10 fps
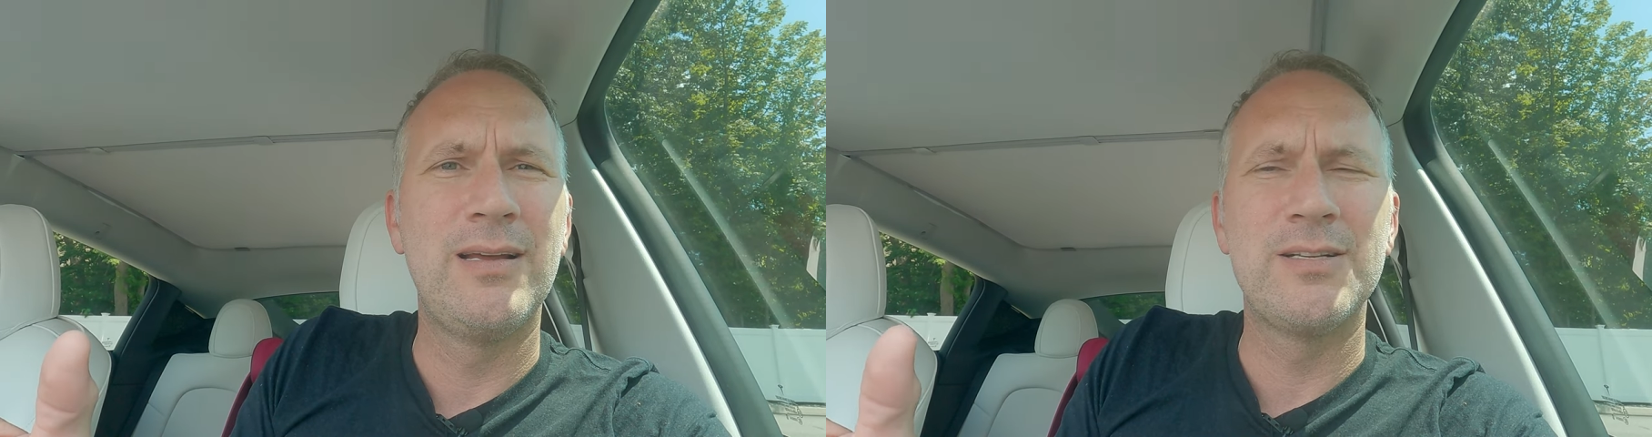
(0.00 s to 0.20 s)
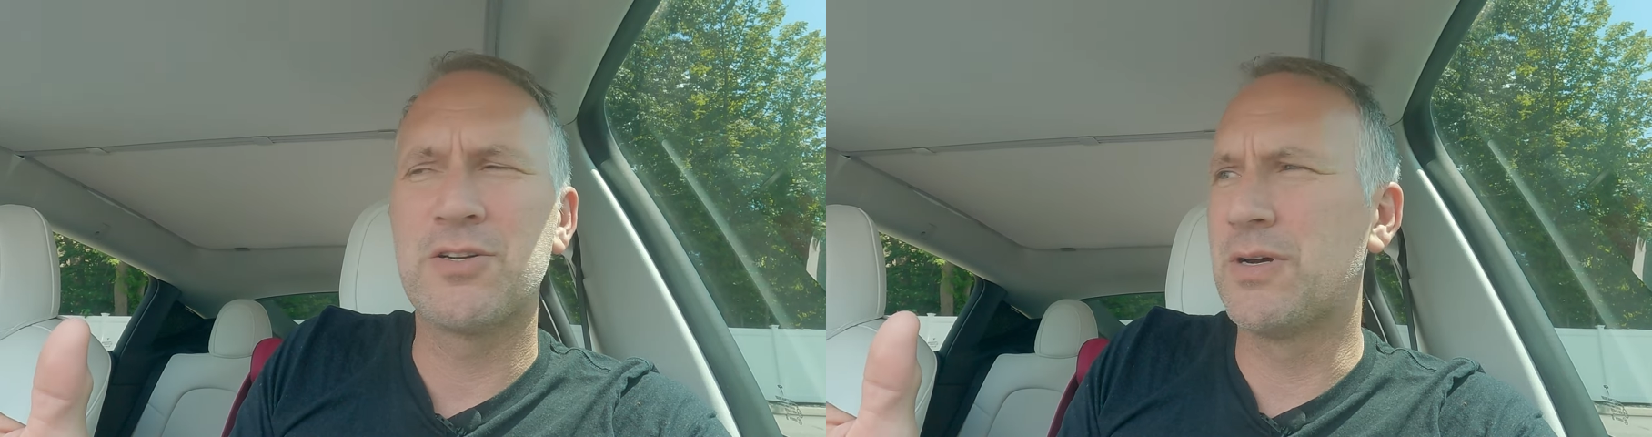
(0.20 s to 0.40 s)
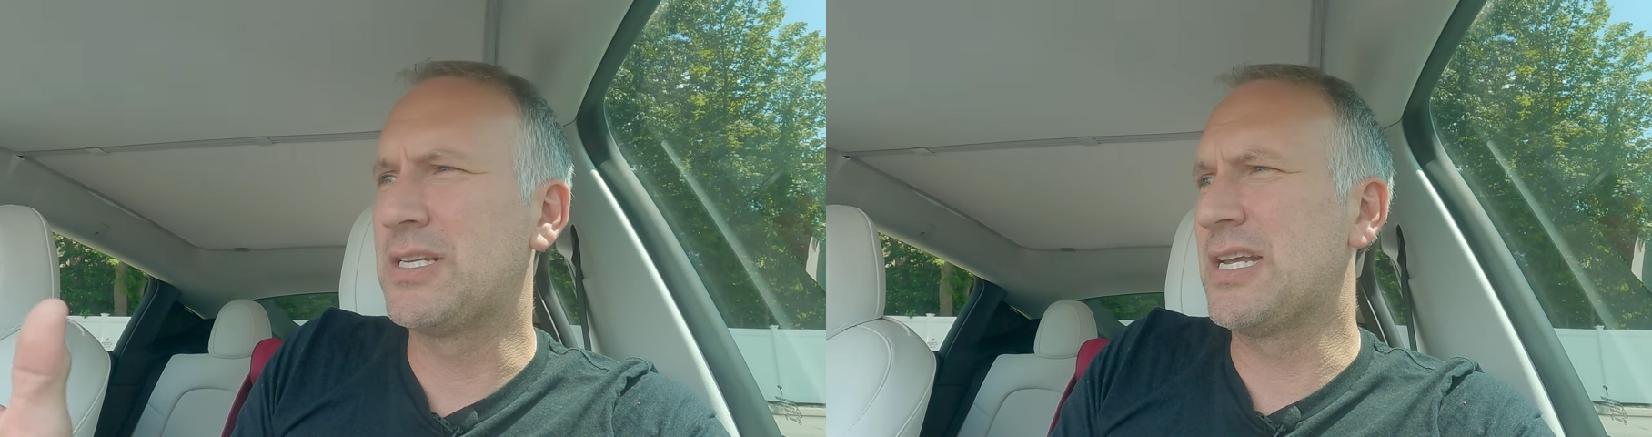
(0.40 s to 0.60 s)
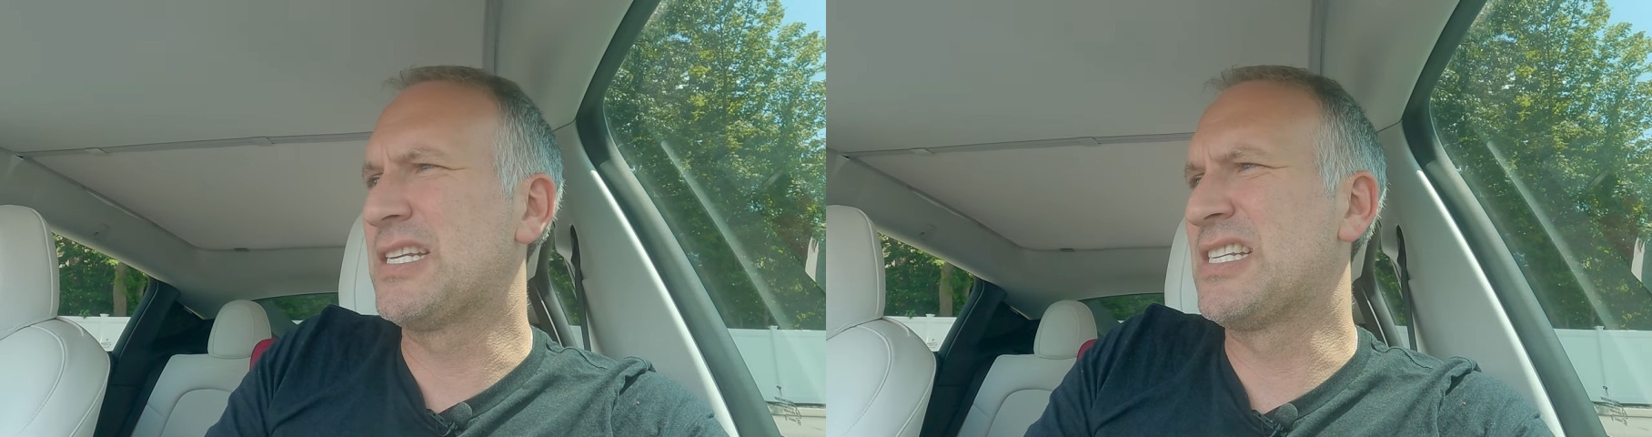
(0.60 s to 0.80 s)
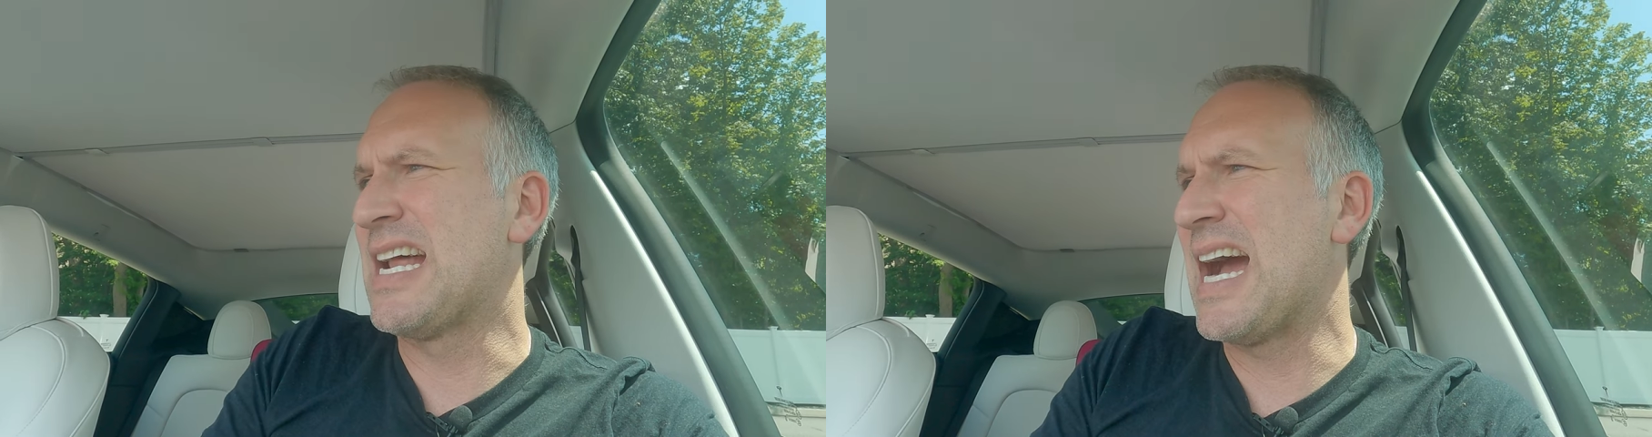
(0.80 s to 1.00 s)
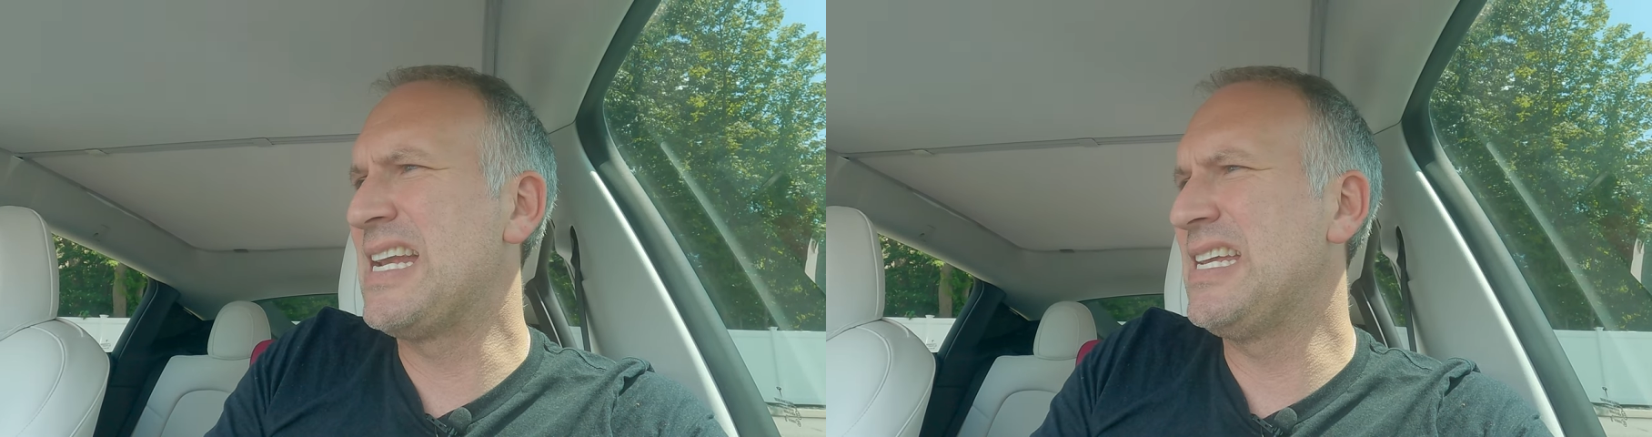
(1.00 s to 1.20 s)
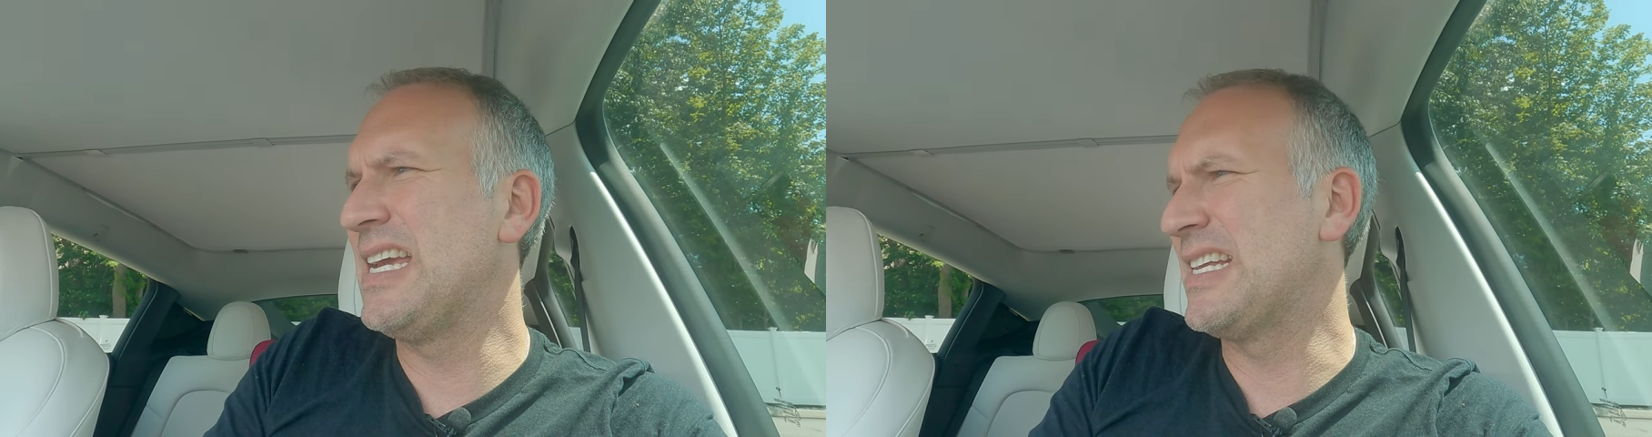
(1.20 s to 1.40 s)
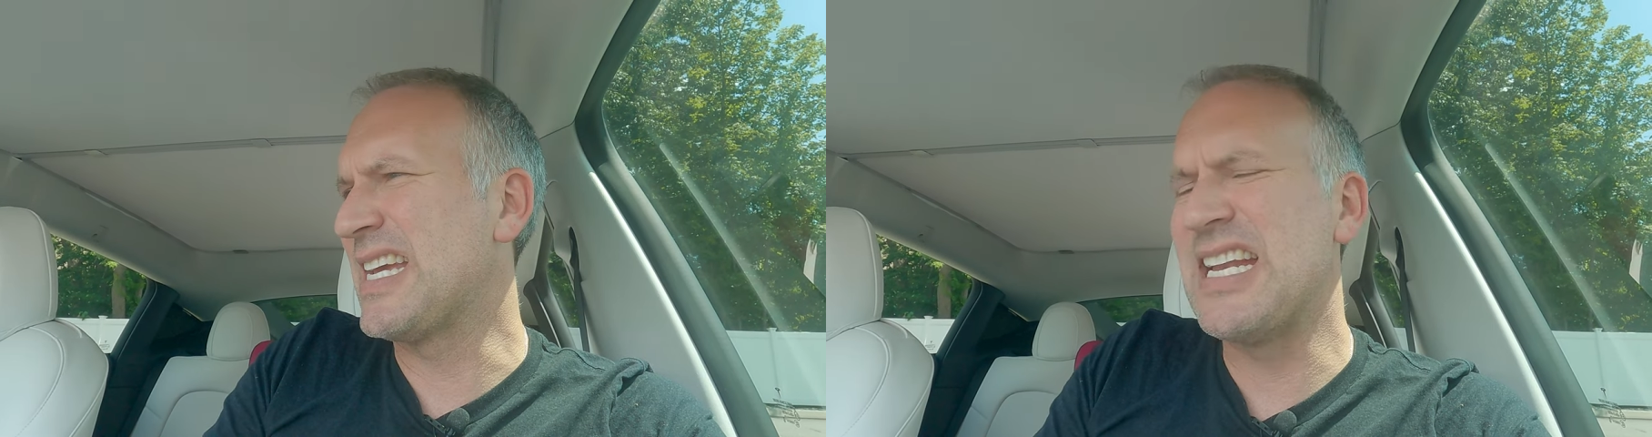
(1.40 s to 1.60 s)
So it's, it's ninety,
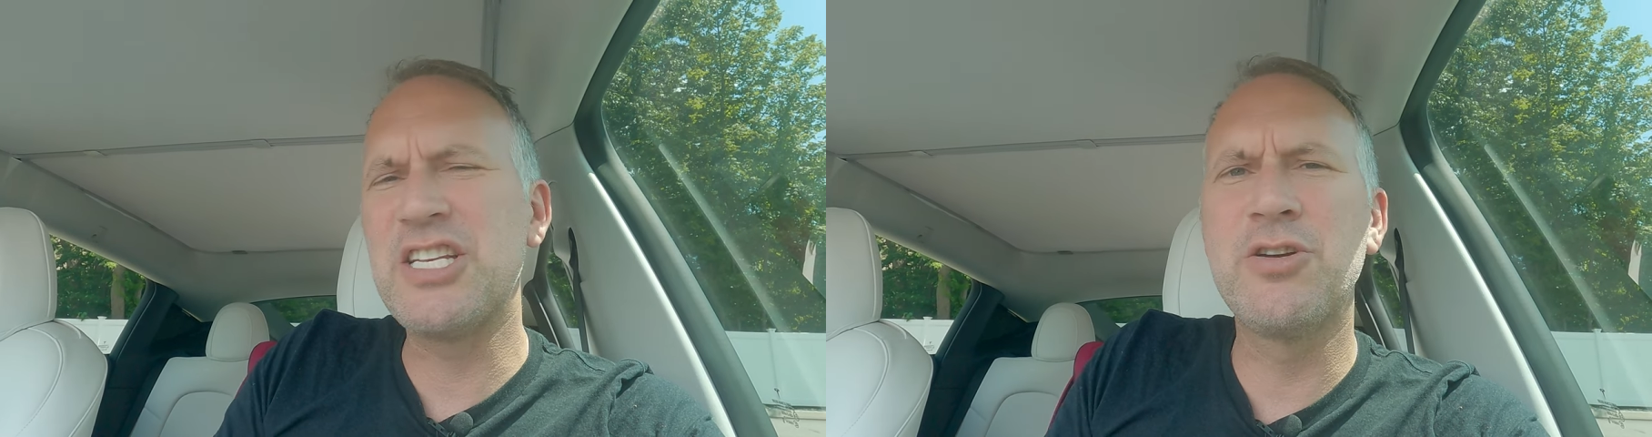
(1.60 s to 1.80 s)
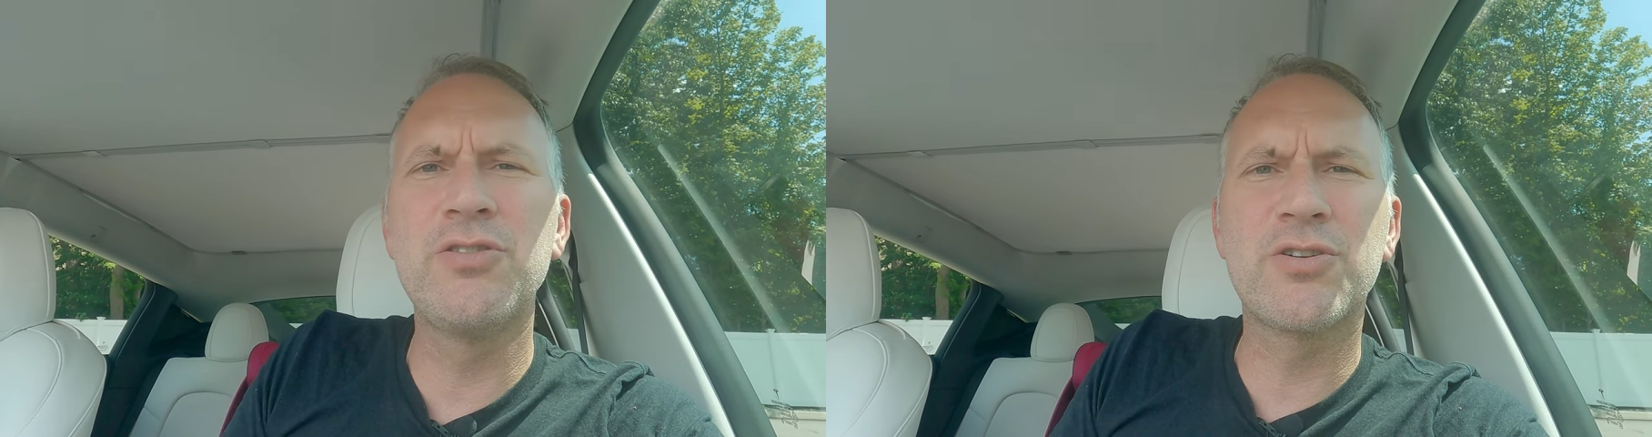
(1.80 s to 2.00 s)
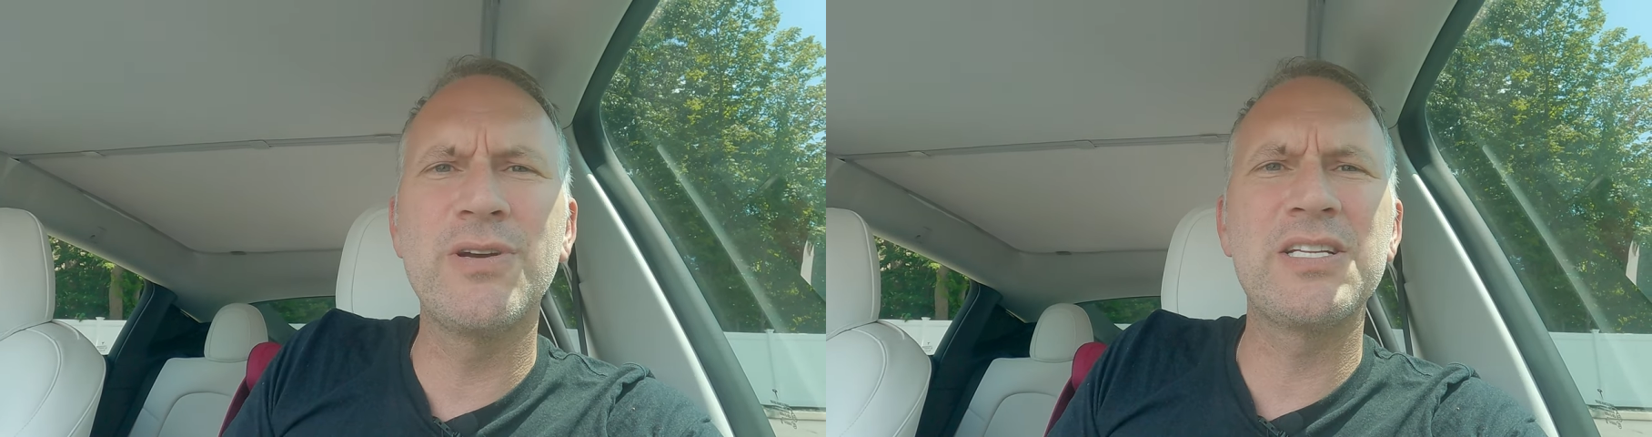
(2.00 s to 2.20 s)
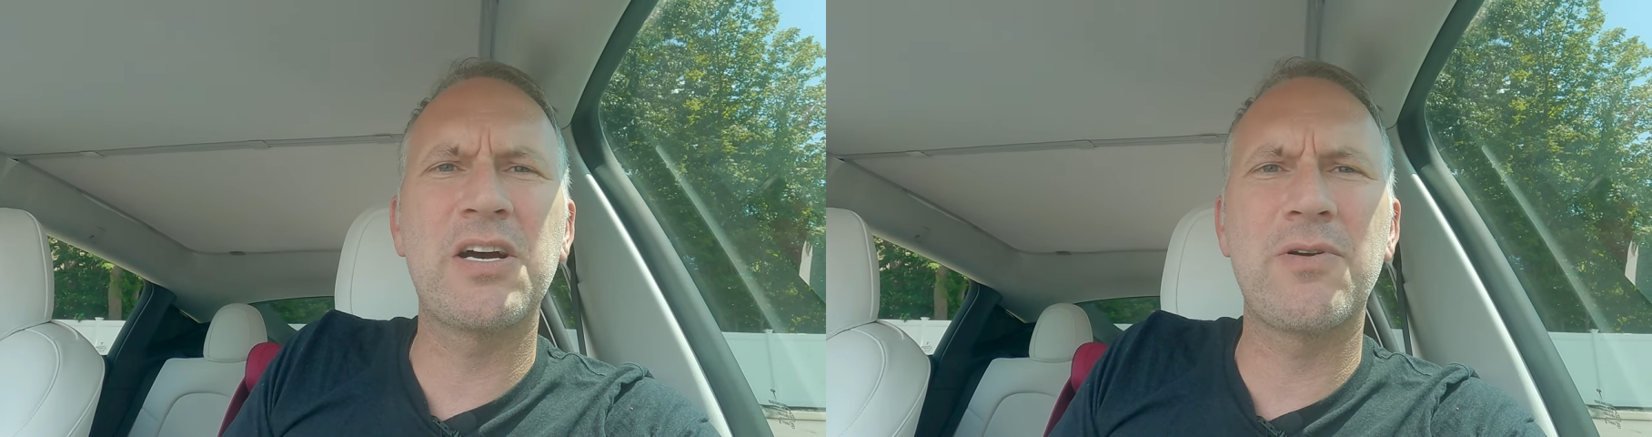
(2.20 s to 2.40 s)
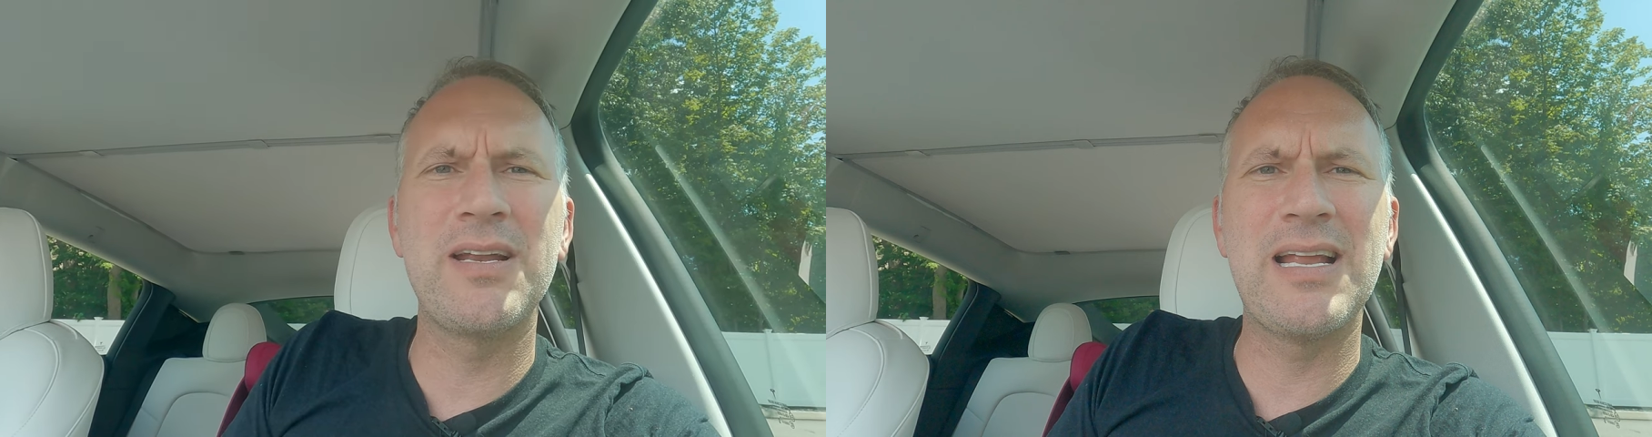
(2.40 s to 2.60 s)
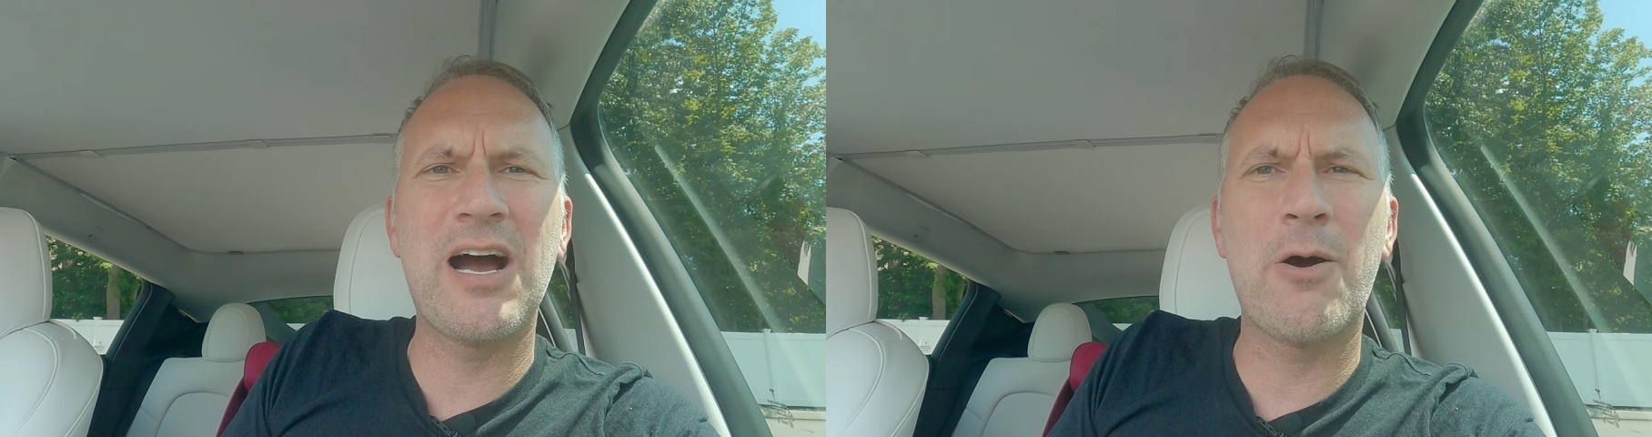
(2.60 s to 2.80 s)
it's eighty-two degrees out right now.